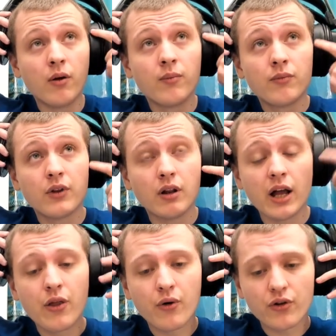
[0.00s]
the
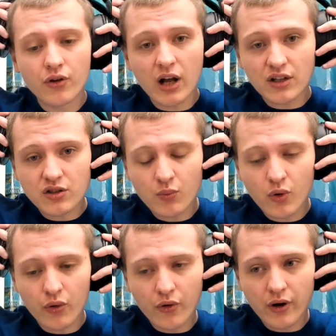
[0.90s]
leather is a lot
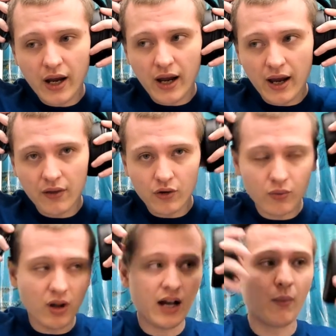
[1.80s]
smoother, and there's a
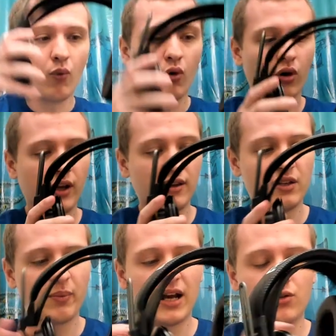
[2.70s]
lot more, these
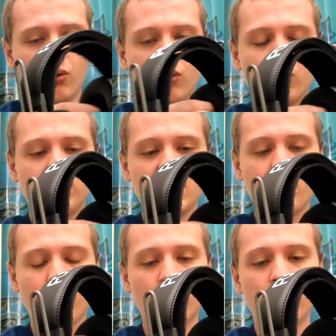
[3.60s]
pads are a little
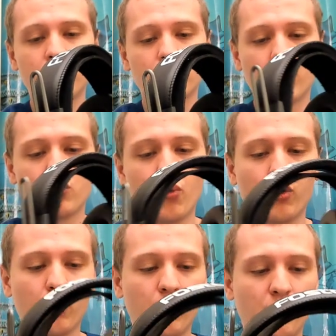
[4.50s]
deeper, so there's more
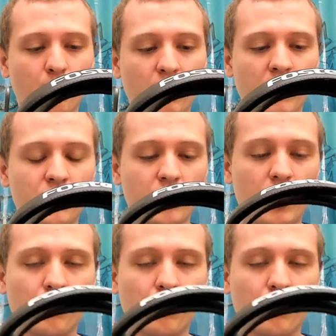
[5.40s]
room to breathe, so I don't really